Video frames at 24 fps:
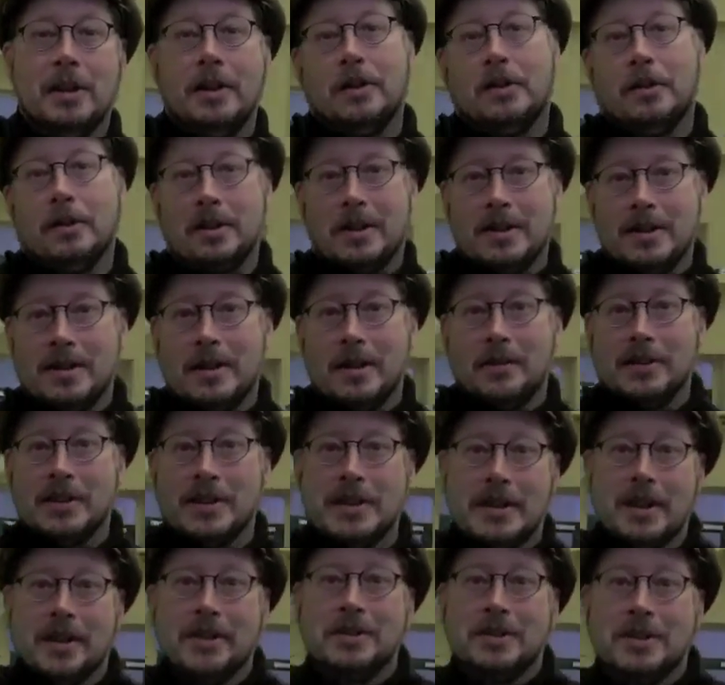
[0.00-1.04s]
37
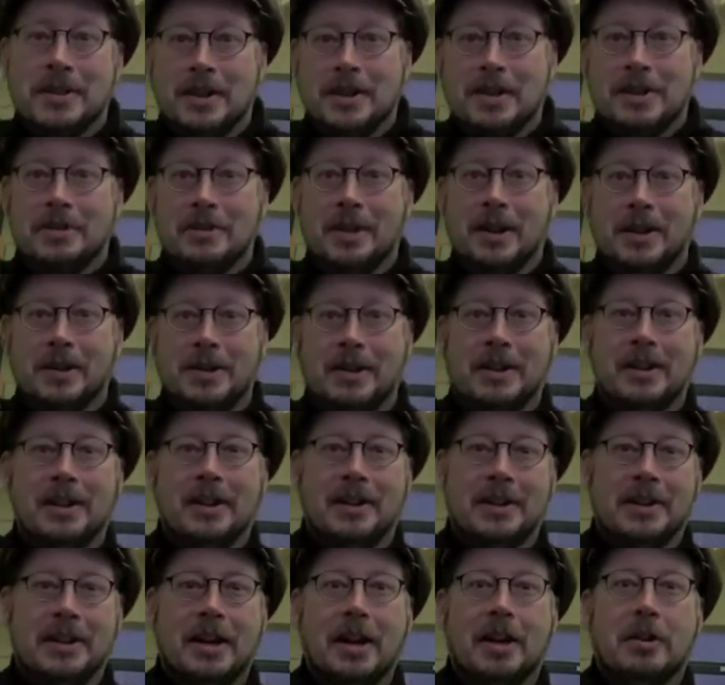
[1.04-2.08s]
Celsius weather,
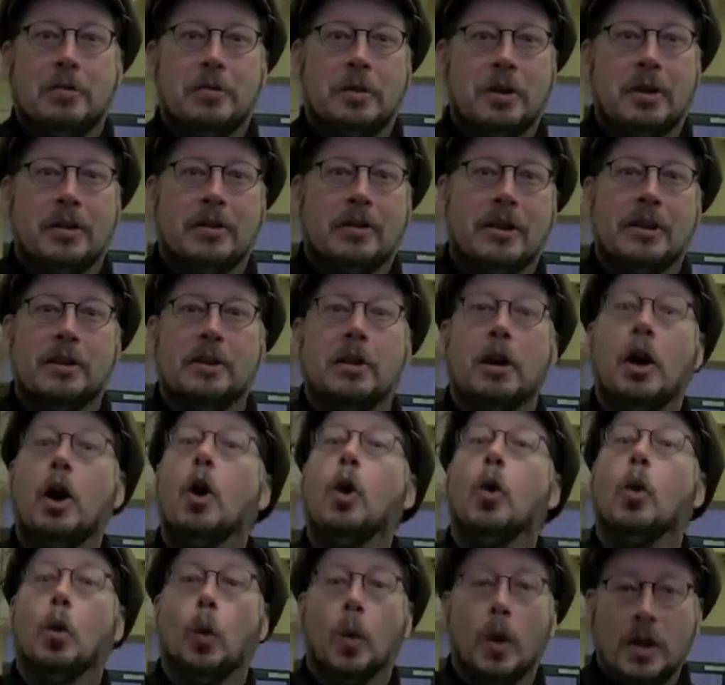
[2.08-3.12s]
and now we are in
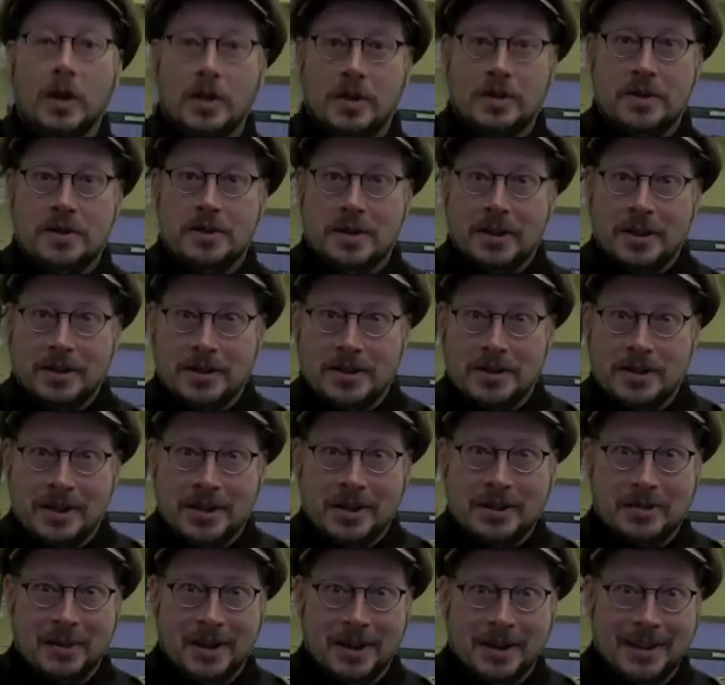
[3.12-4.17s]
1
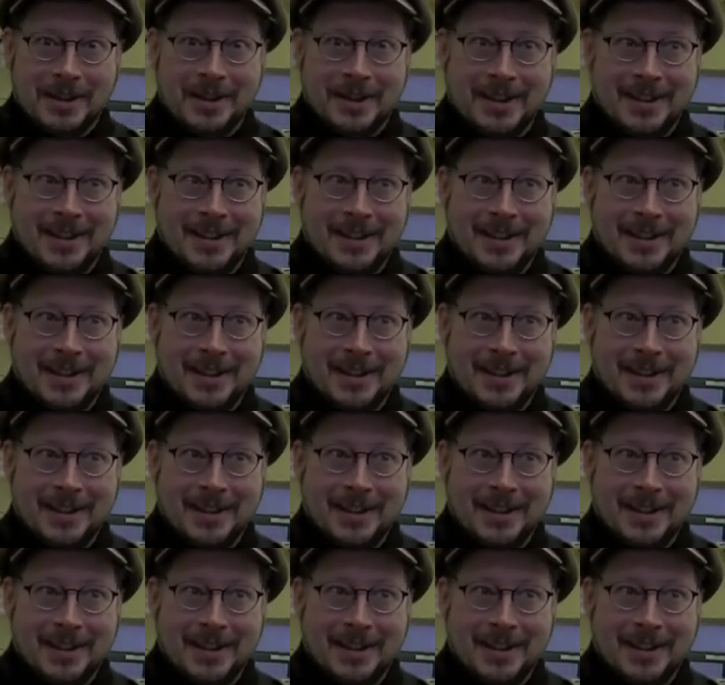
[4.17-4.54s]
Celsius weather.